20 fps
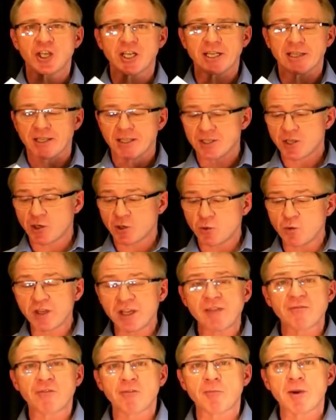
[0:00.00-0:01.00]
a sheet that's got
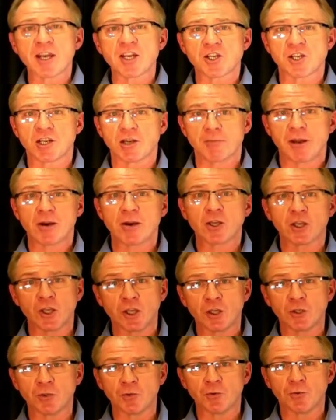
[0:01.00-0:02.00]
all the information
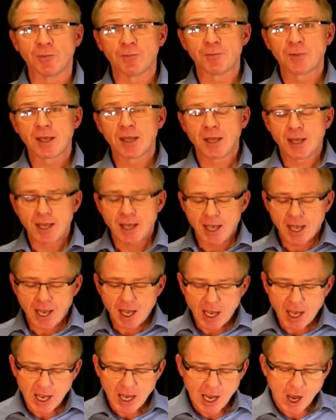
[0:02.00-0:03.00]
about you.
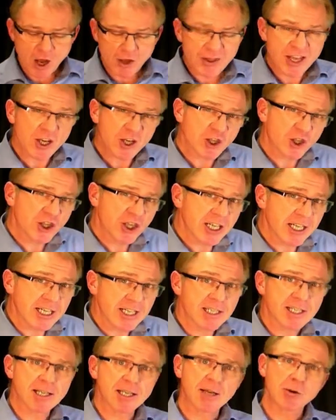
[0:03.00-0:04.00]
On that
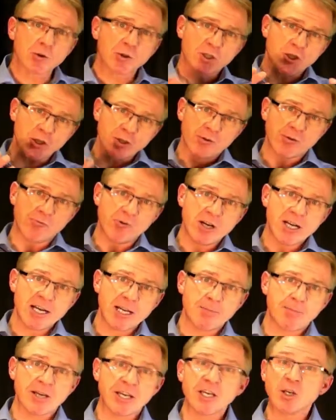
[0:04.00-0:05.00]
sheet should
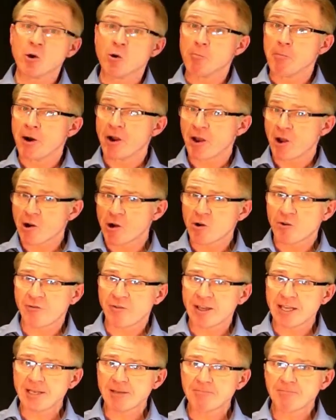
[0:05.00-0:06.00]
really be your
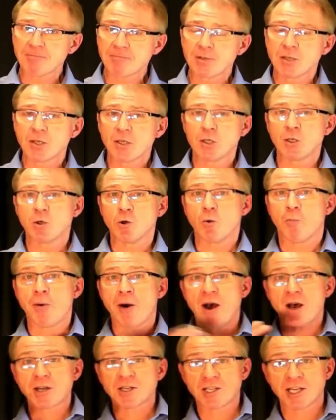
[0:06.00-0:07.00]
biography,
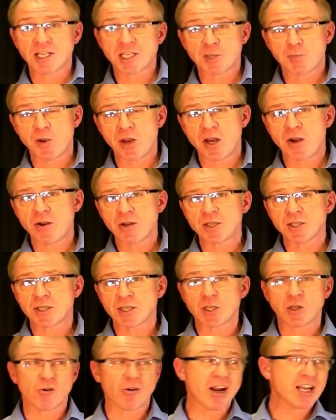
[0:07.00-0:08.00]
your past
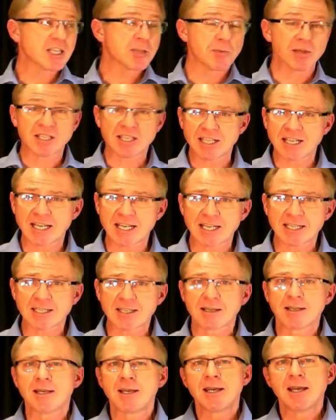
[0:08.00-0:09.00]
experience, your
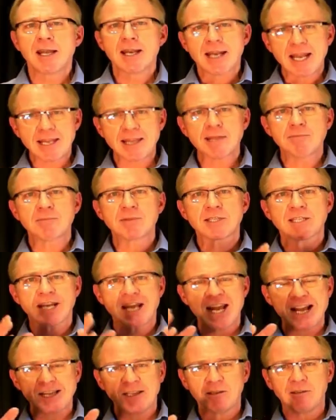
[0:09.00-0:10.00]
expertise. Let them
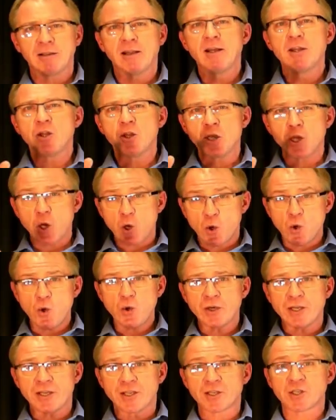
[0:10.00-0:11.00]
tell the
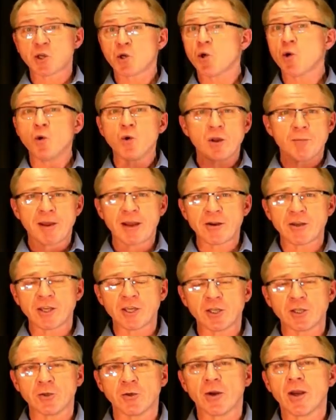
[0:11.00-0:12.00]
audience all
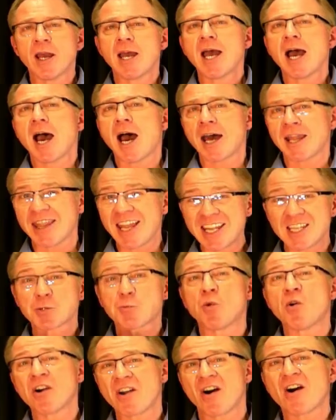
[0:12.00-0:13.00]
about you. And
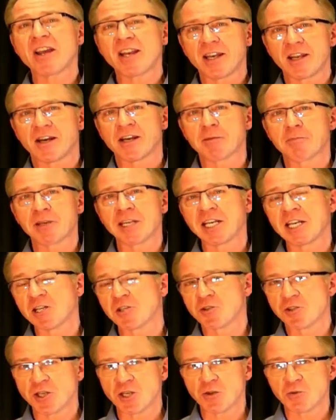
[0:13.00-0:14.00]
that's why I like
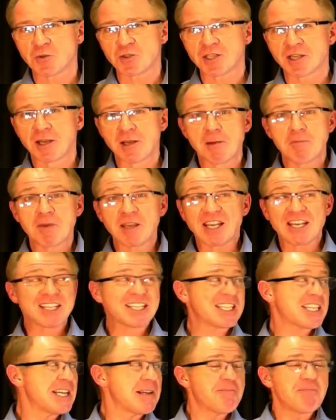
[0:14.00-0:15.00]
being introduced,
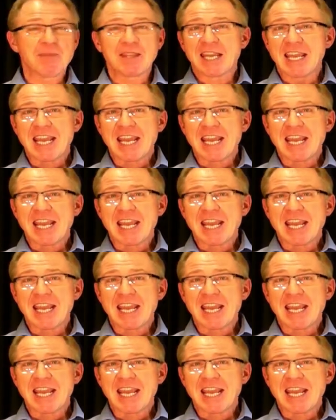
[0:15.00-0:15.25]
because